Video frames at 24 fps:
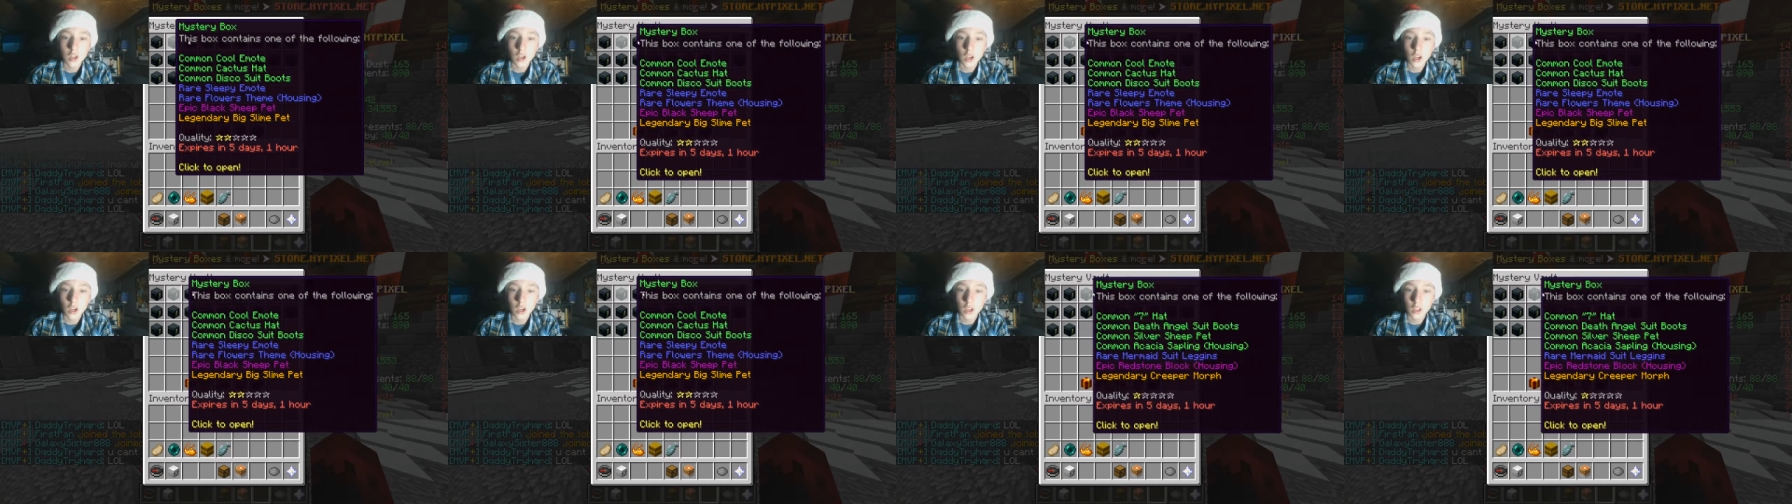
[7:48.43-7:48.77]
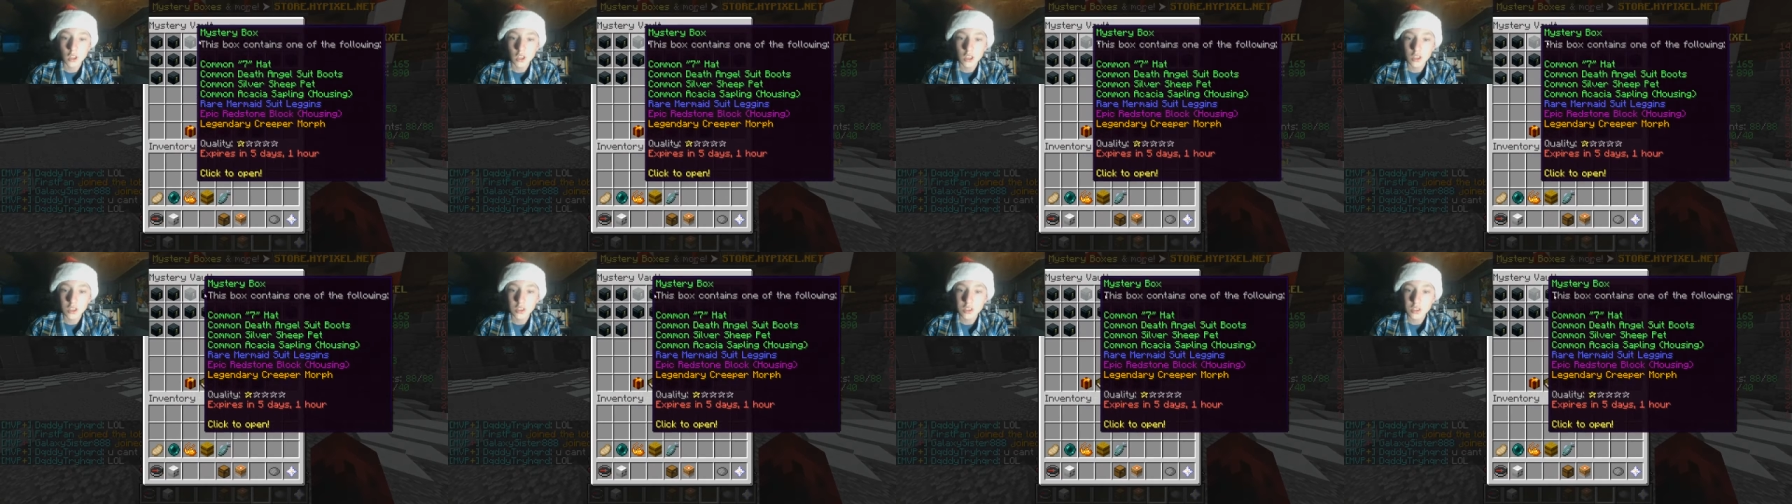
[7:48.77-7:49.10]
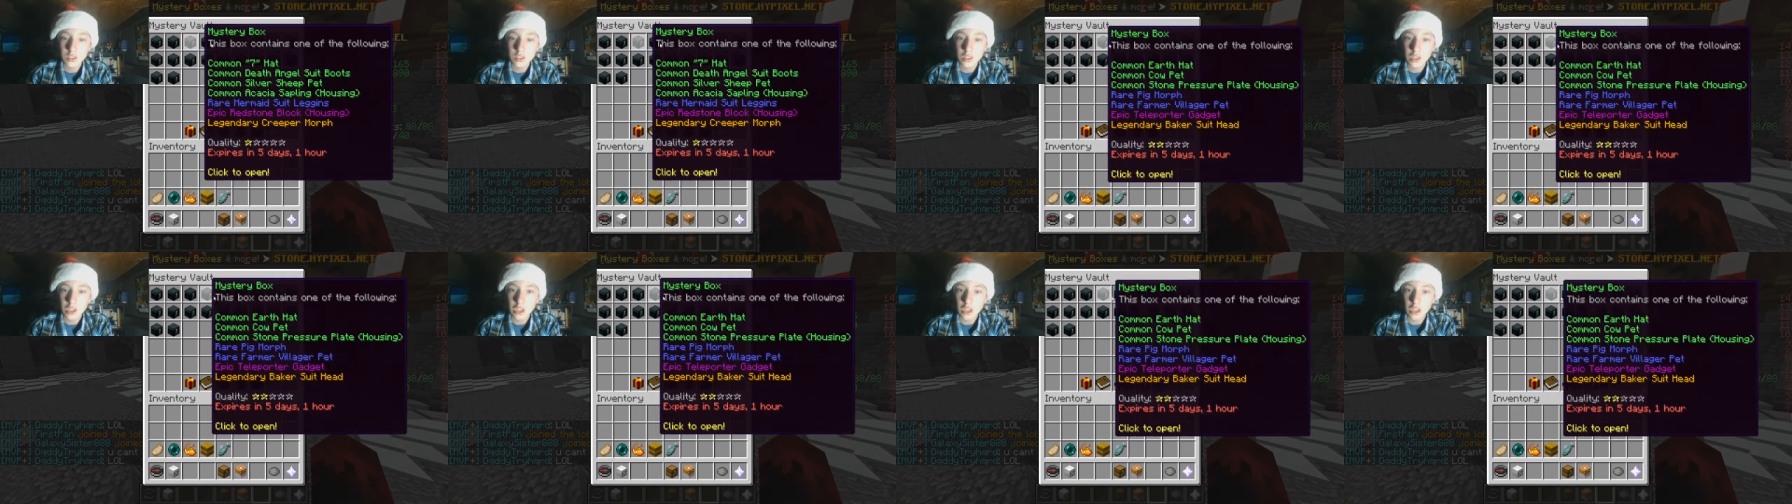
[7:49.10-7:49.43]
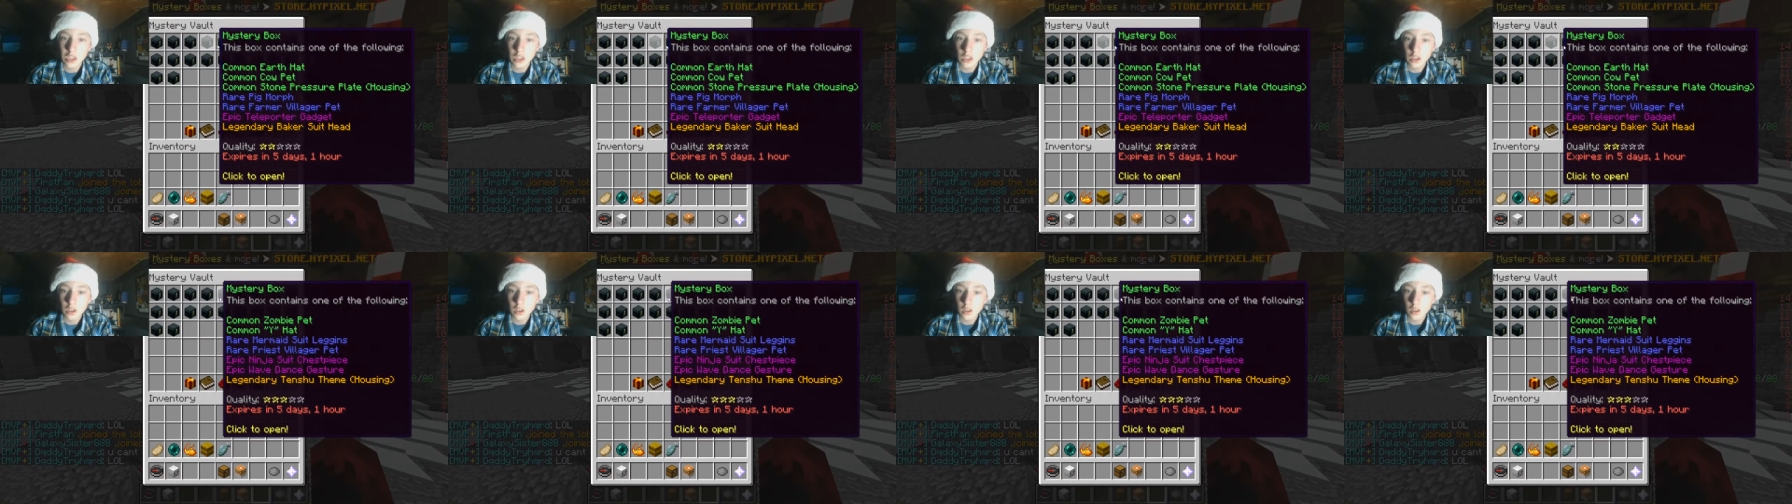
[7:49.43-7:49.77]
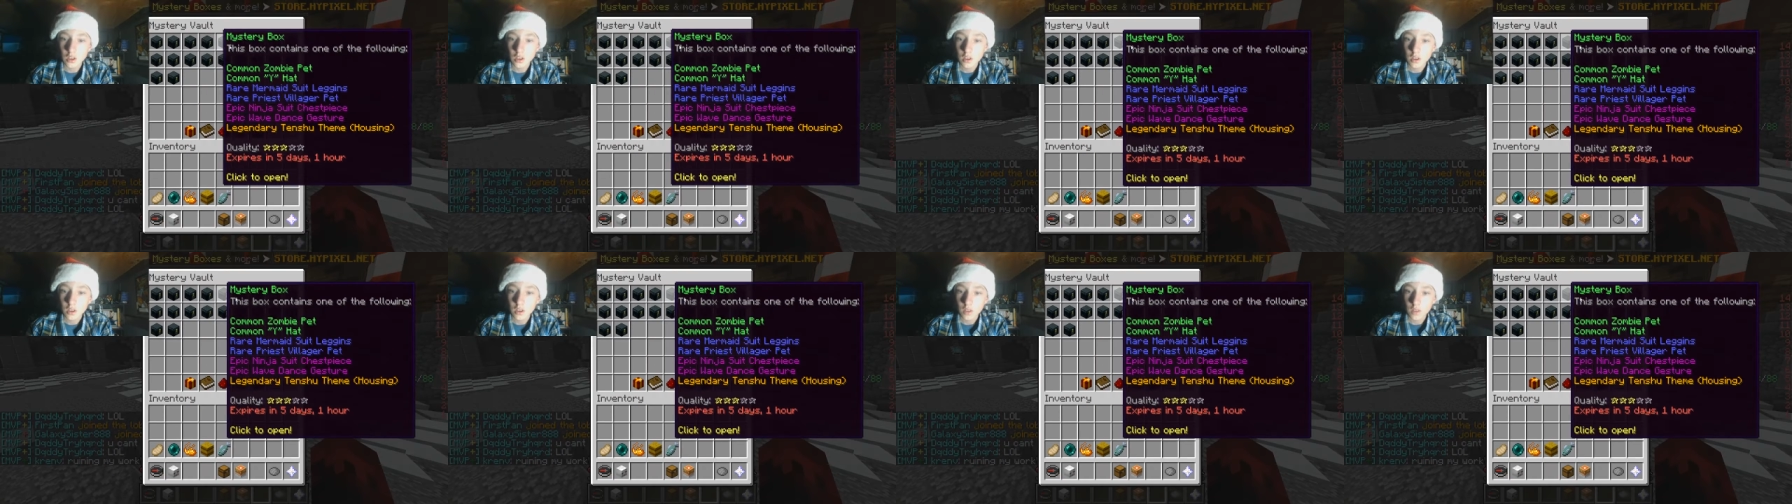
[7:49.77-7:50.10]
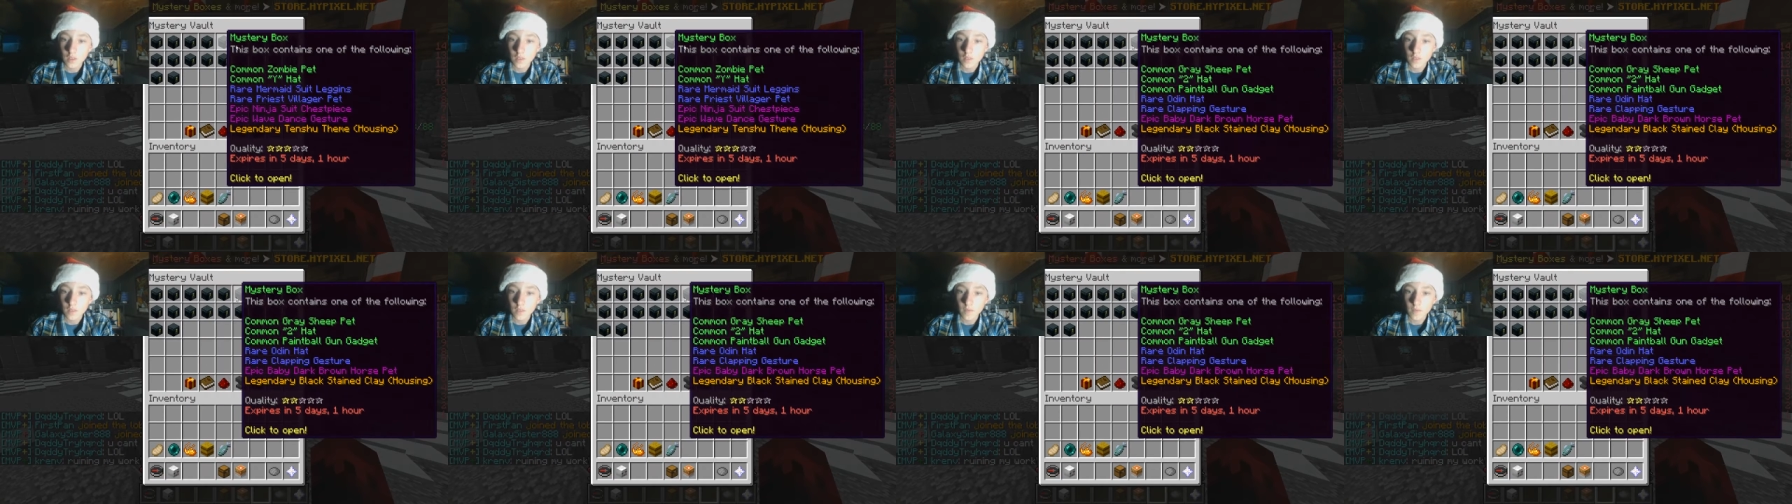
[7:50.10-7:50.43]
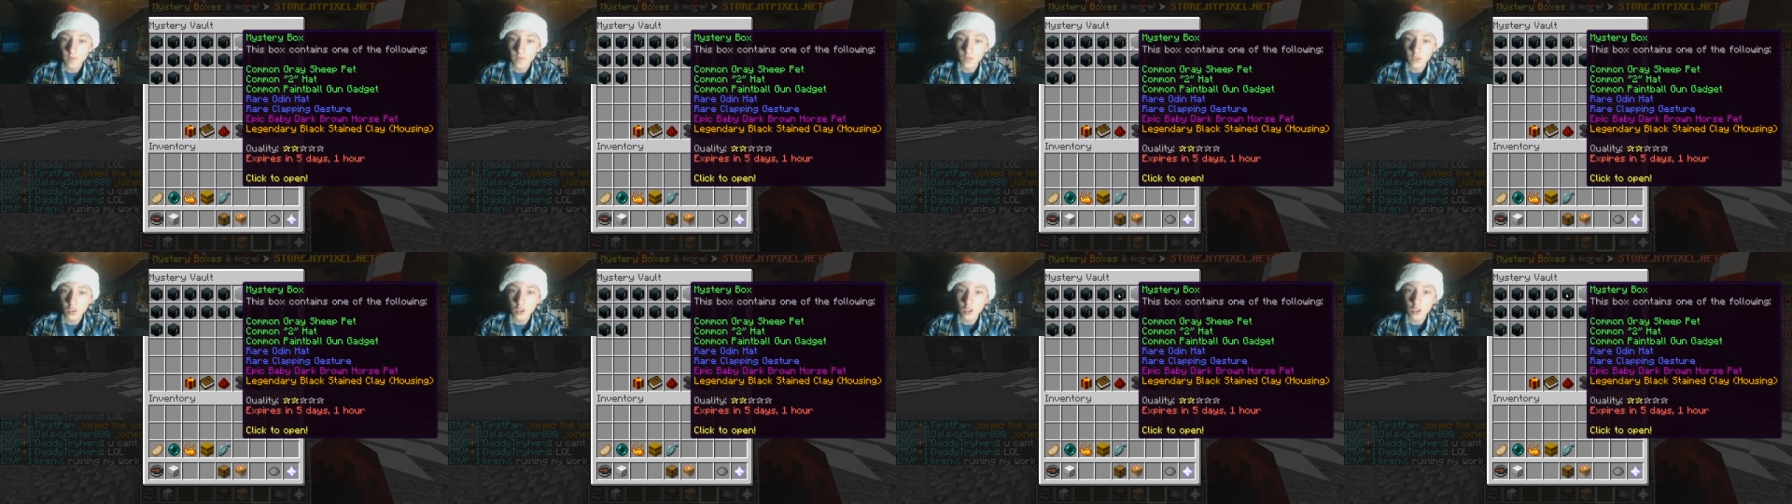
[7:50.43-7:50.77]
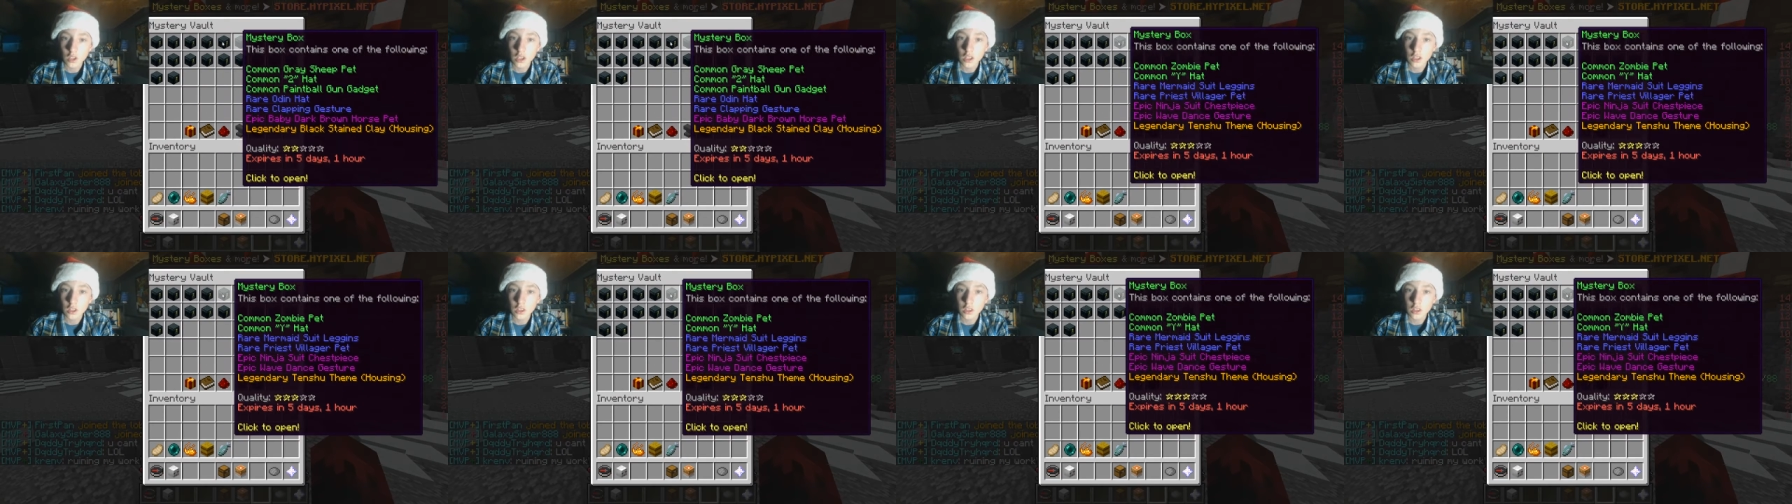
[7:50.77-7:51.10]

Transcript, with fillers: Um, let's see. Okay,